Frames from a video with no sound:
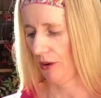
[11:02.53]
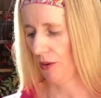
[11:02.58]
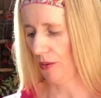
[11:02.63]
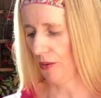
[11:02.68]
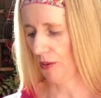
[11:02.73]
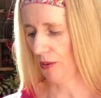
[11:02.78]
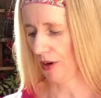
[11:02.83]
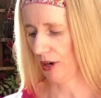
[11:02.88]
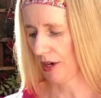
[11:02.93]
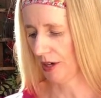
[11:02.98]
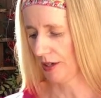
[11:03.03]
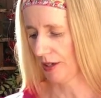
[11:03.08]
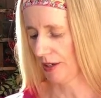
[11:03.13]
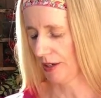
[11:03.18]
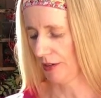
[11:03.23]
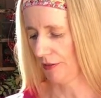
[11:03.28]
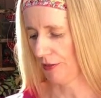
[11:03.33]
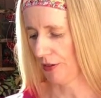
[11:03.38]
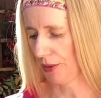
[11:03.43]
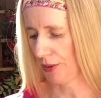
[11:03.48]
Or
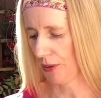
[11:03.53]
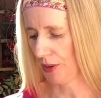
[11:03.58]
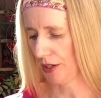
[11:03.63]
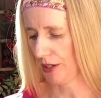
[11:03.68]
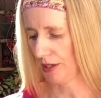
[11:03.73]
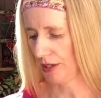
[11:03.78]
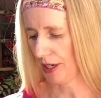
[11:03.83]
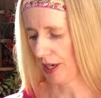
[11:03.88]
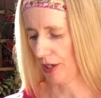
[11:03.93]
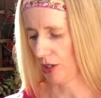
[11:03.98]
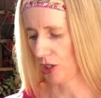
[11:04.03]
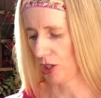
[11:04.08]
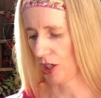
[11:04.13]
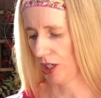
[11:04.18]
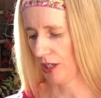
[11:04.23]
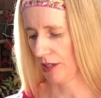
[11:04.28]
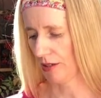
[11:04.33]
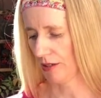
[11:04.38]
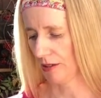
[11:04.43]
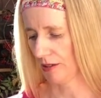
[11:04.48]
if your
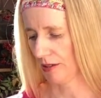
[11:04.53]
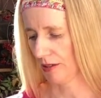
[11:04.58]
intention